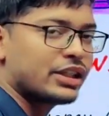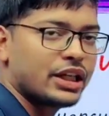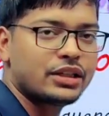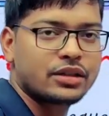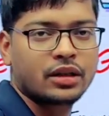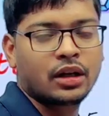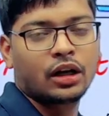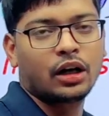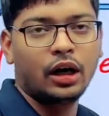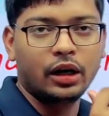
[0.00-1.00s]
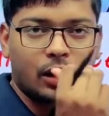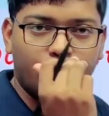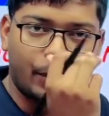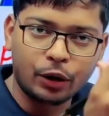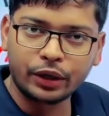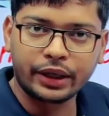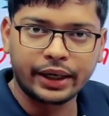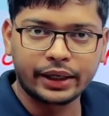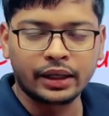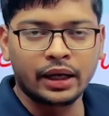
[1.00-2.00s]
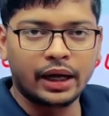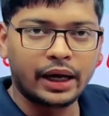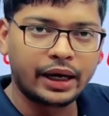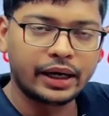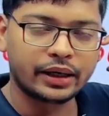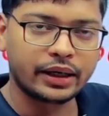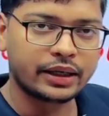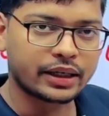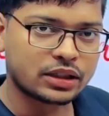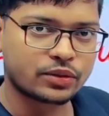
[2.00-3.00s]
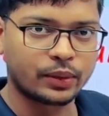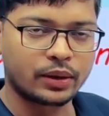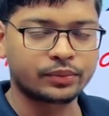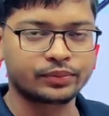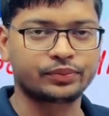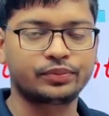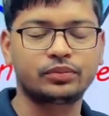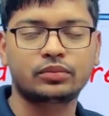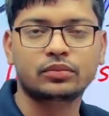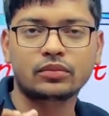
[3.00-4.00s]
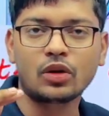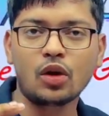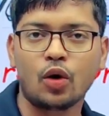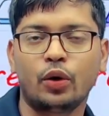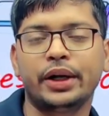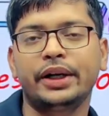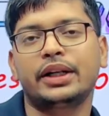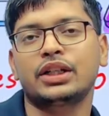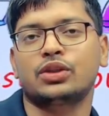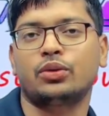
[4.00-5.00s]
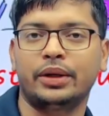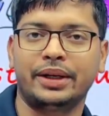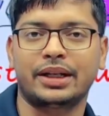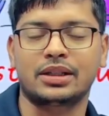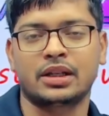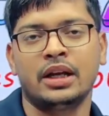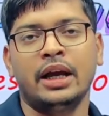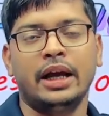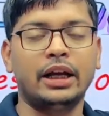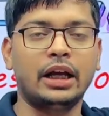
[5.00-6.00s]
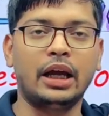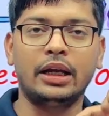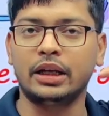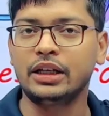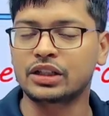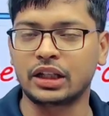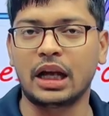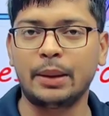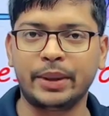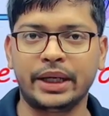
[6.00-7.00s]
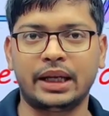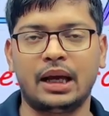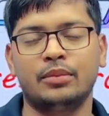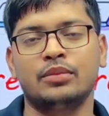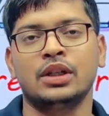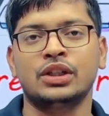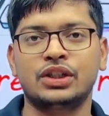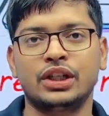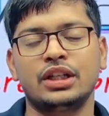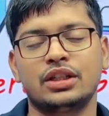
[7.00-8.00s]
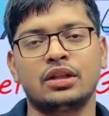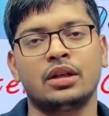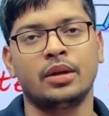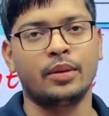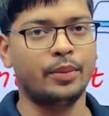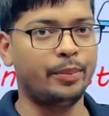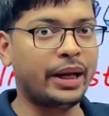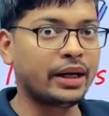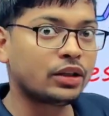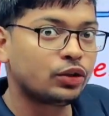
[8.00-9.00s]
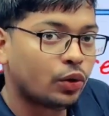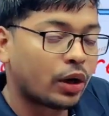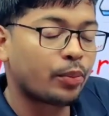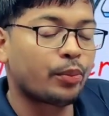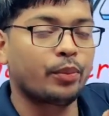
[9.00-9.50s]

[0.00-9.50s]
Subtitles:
change compounding rate, and interest will on interest, and each and every time change when your